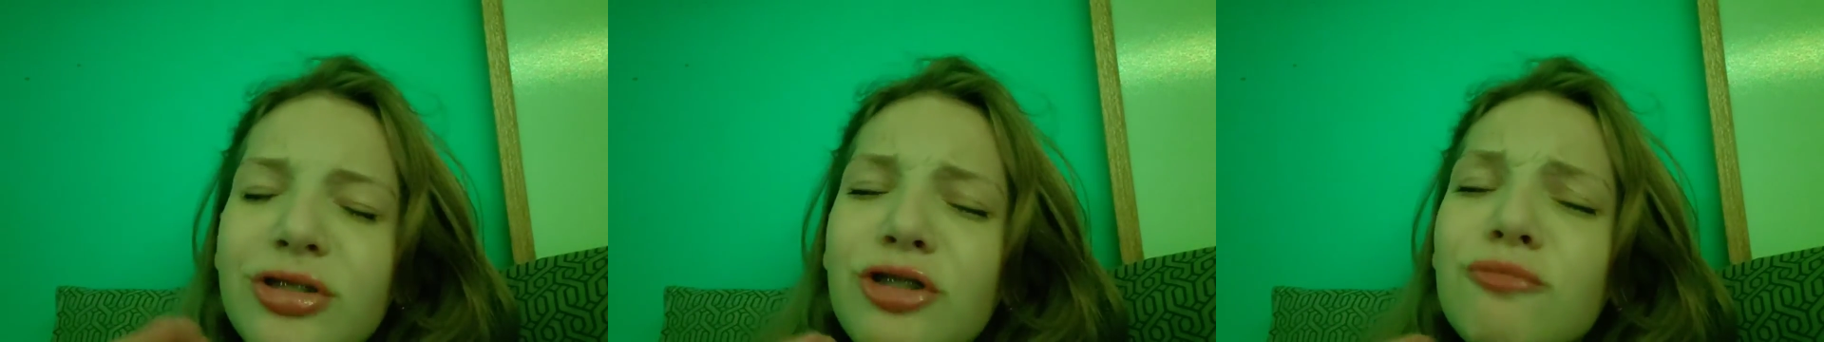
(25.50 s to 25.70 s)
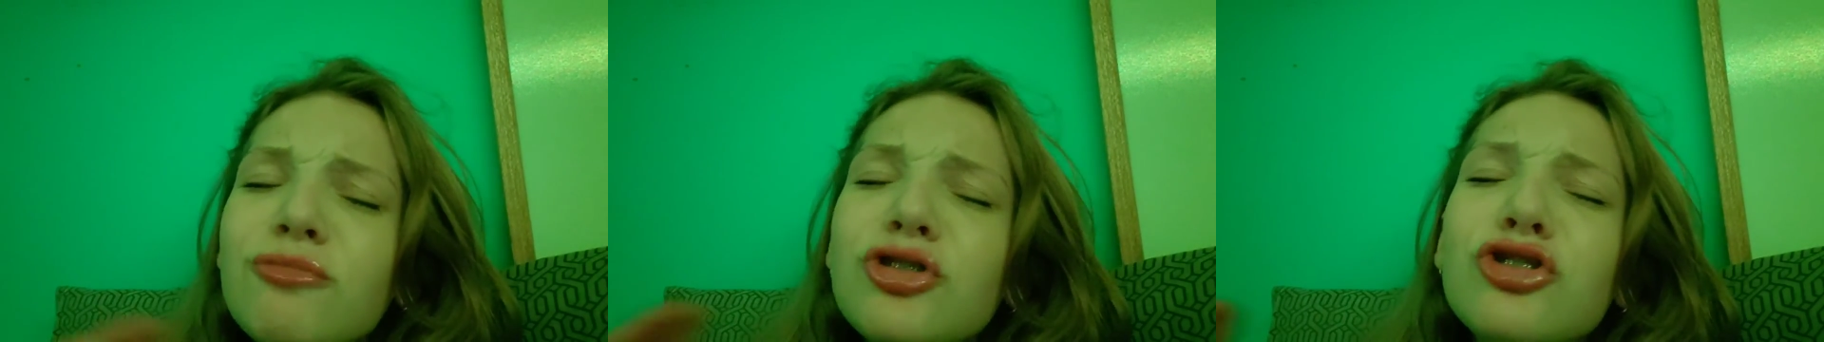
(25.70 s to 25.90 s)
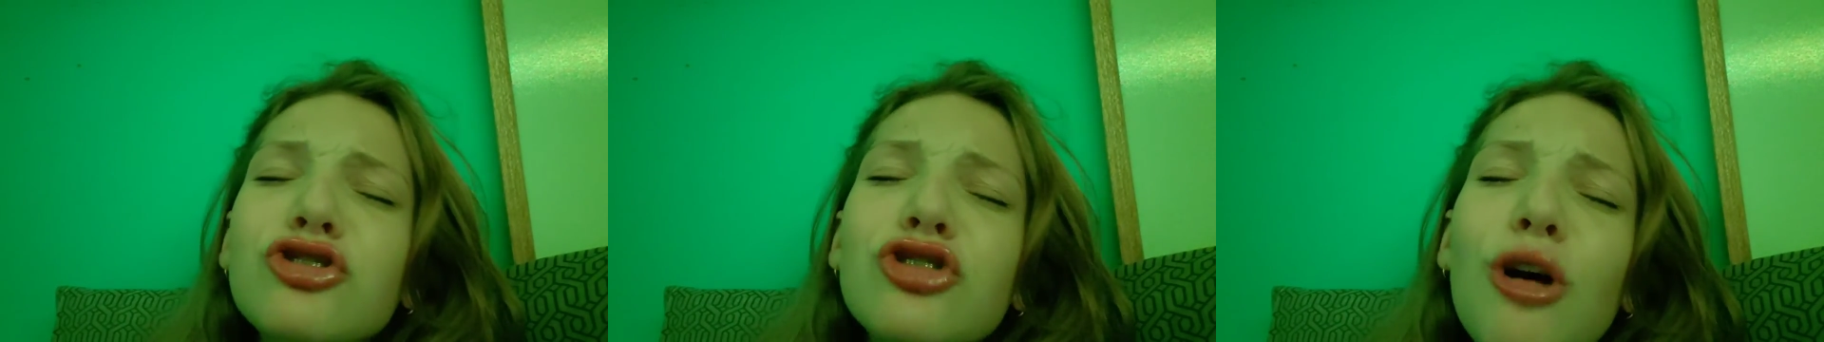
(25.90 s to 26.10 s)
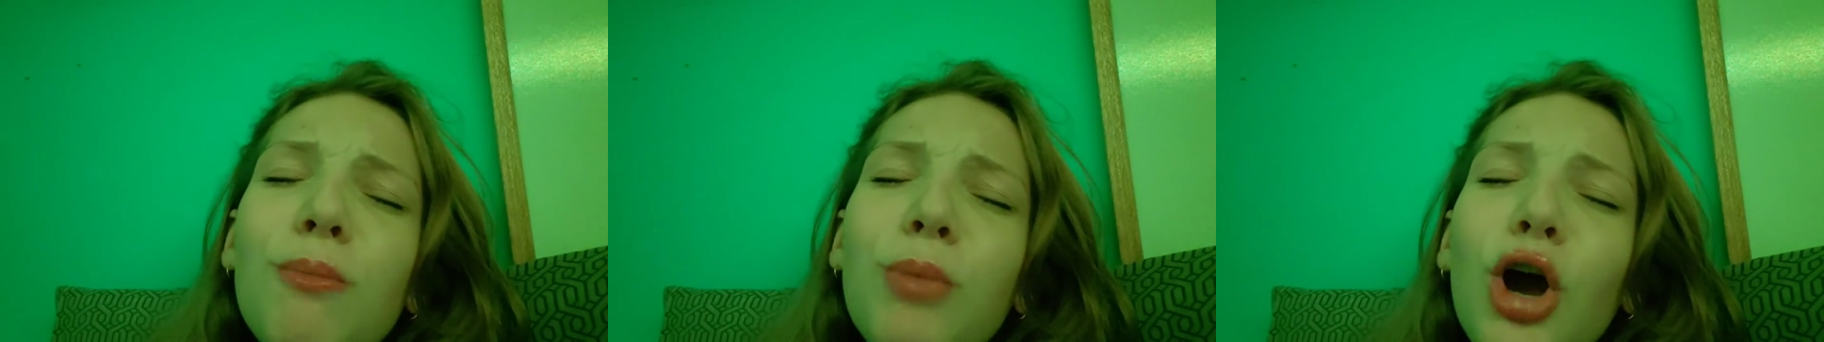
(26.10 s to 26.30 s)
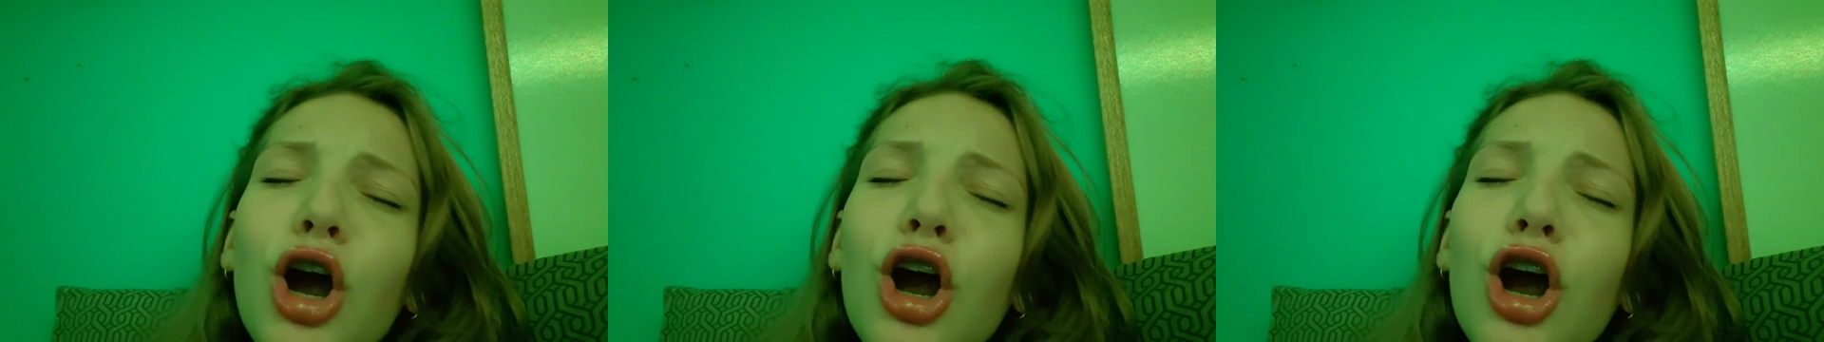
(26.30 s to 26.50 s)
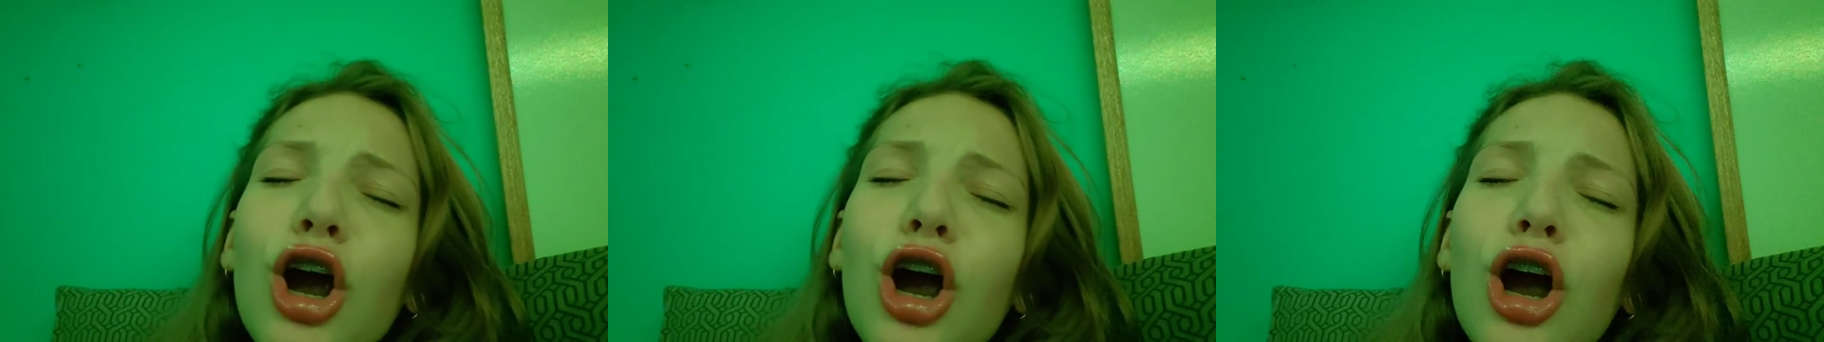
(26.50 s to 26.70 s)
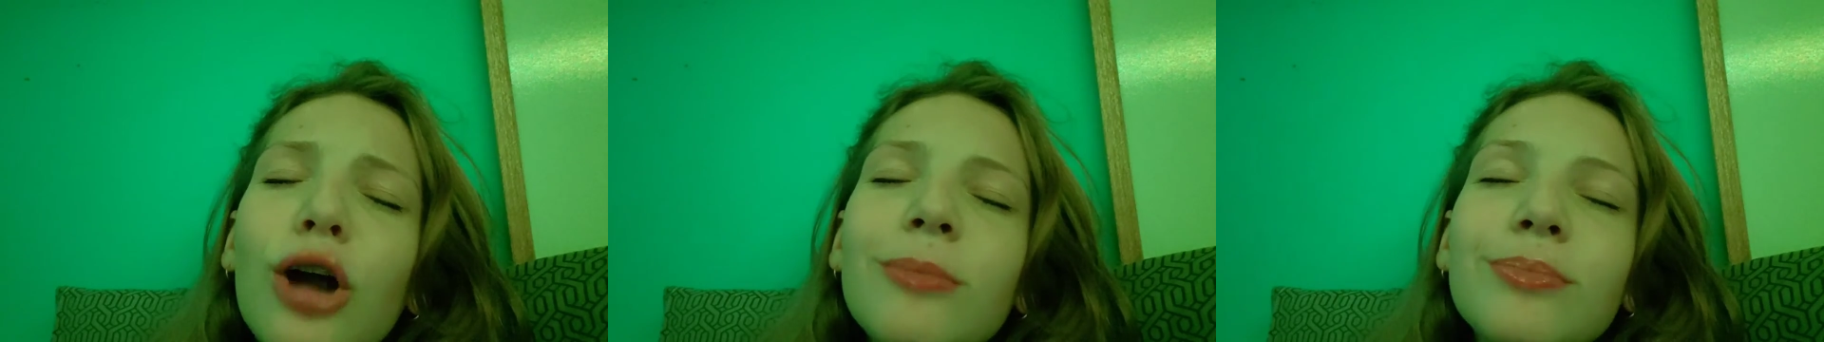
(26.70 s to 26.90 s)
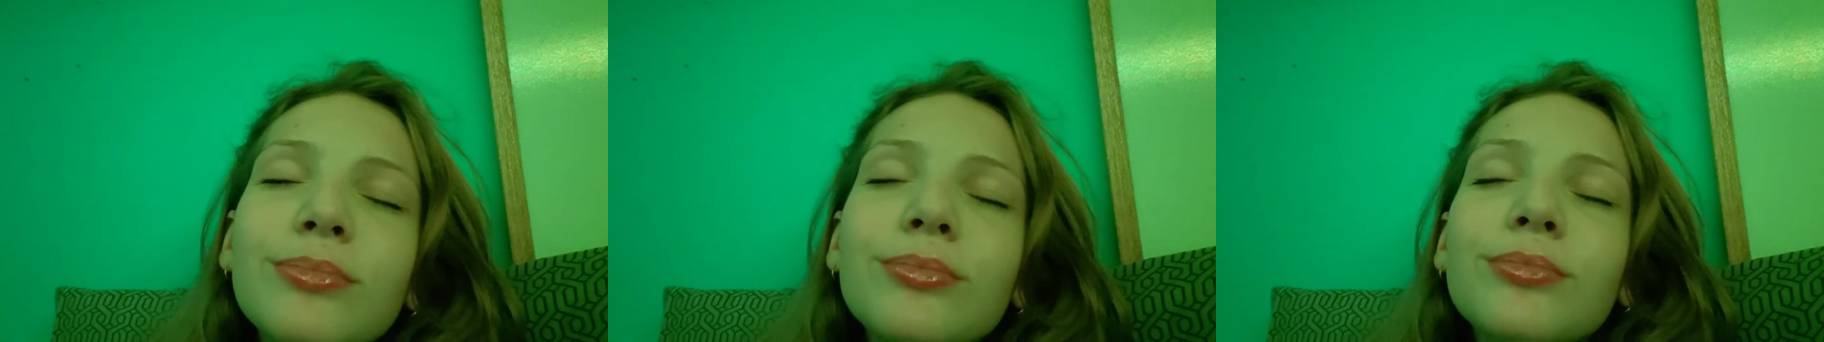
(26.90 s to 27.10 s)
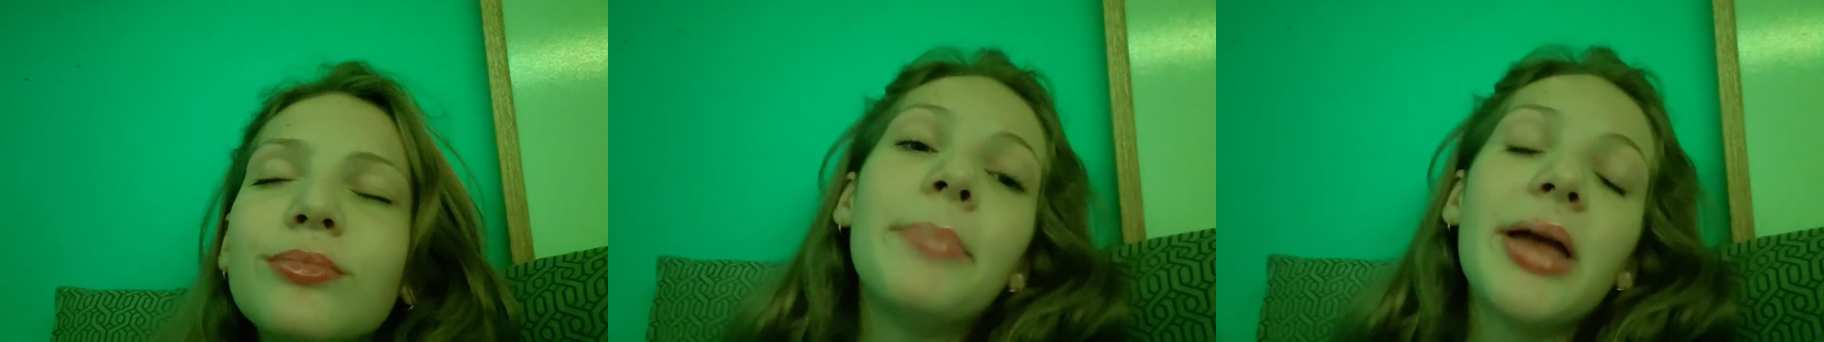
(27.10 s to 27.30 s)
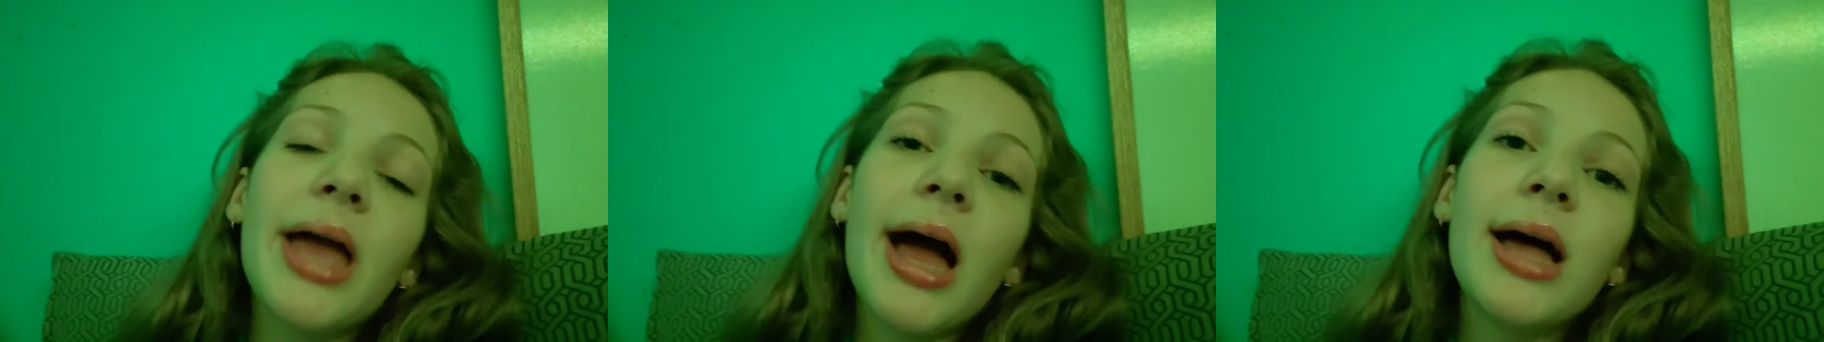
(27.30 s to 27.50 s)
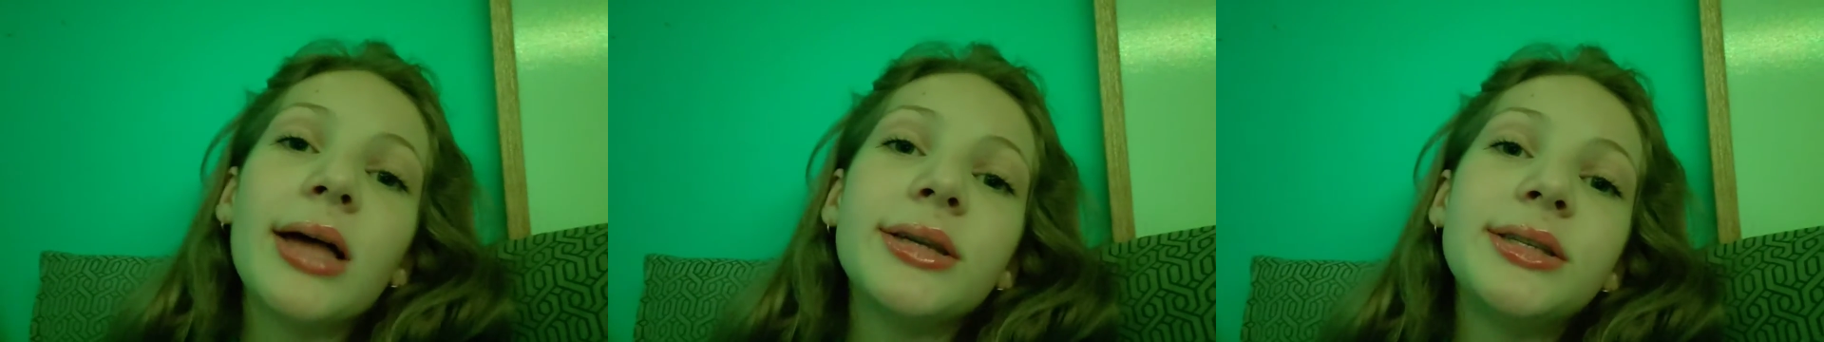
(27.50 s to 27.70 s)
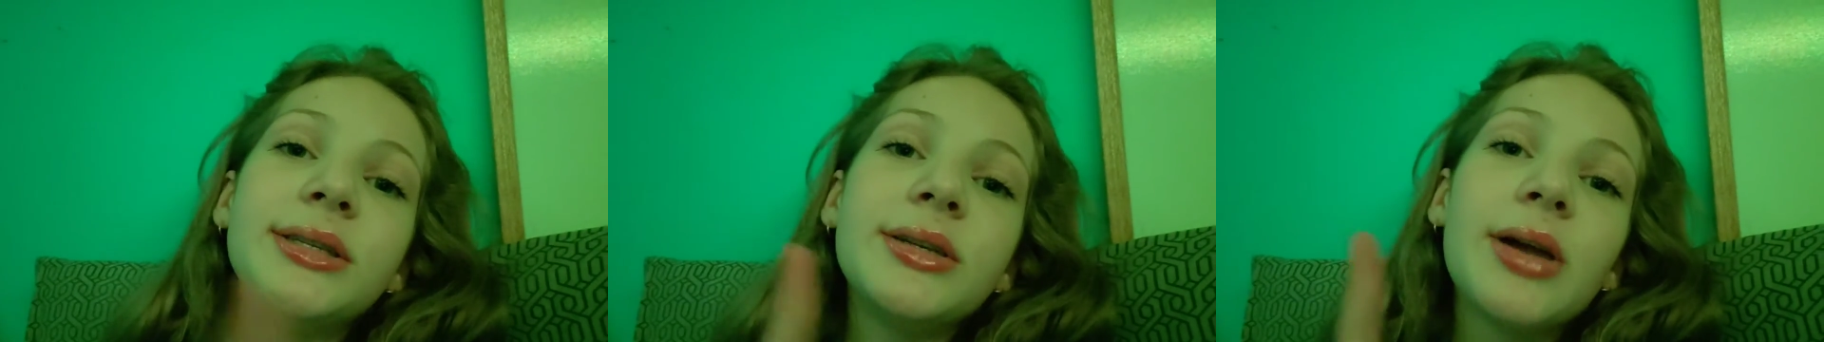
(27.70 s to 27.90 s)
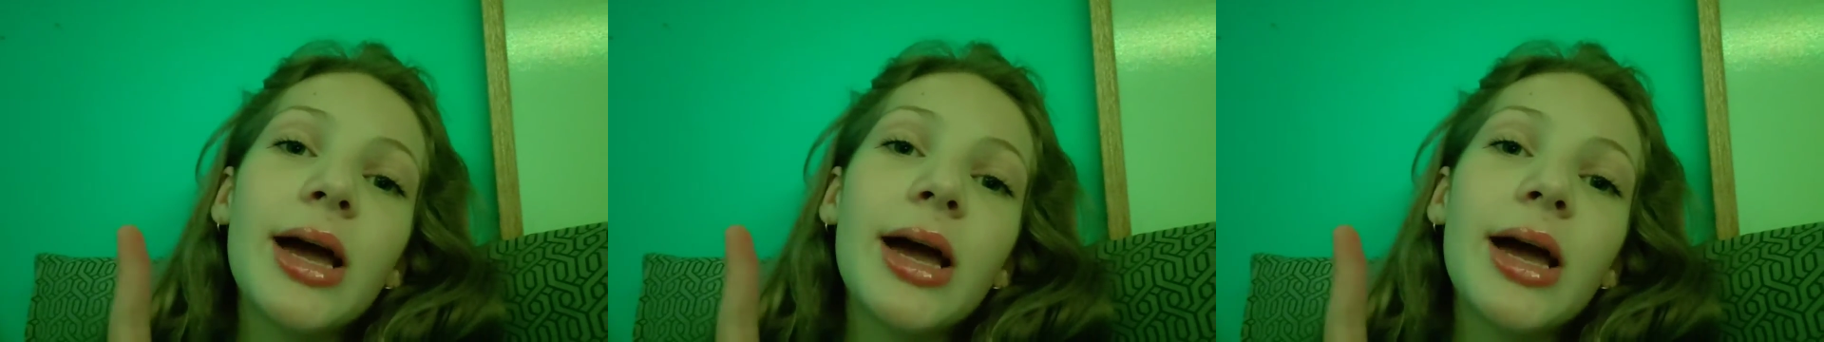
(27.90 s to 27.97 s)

some supper. But yeah, I'll see you